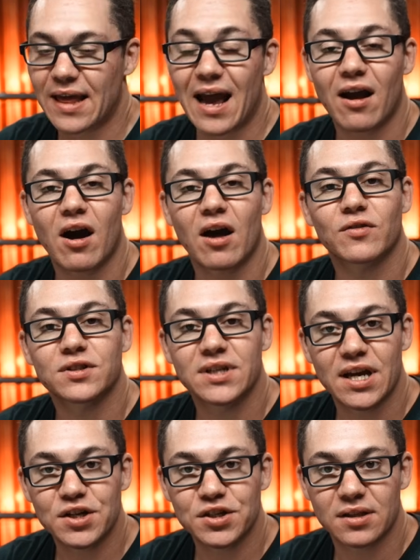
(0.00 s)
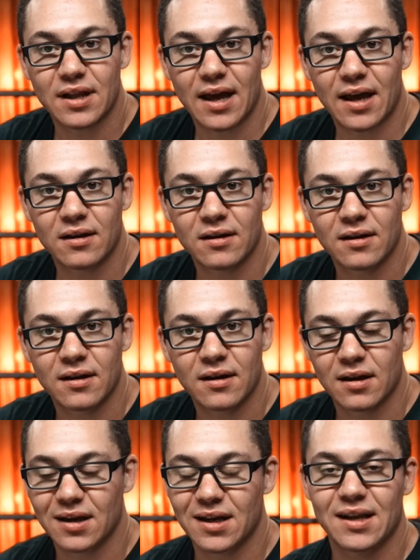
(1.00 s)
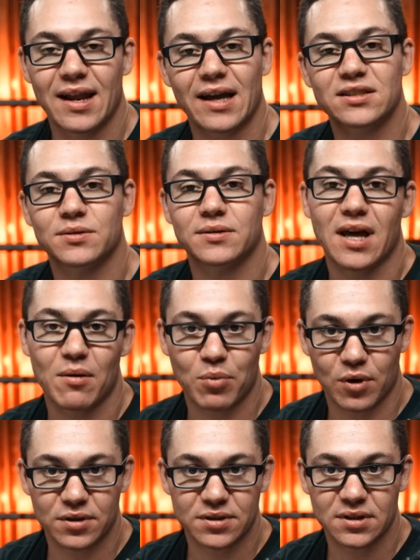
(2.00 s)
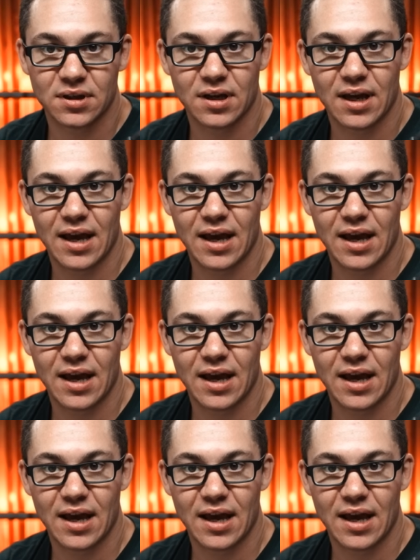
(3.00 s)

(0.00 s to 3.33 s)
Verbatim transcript: That conversation then connects with that person